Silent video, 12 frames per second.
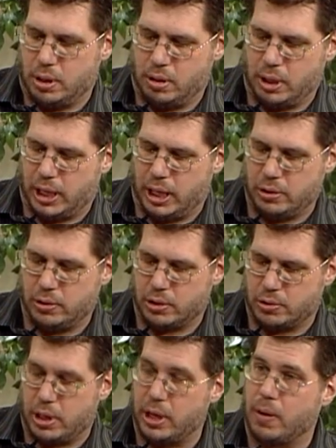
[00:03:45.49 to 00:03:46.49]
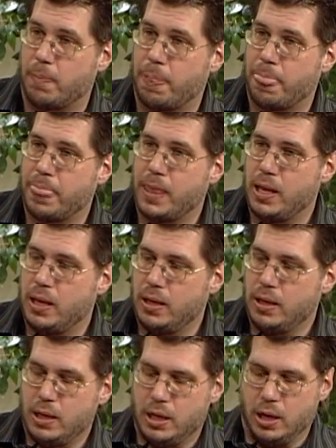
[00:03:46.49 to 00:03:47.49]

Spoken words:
It gets me with the case that you've got here.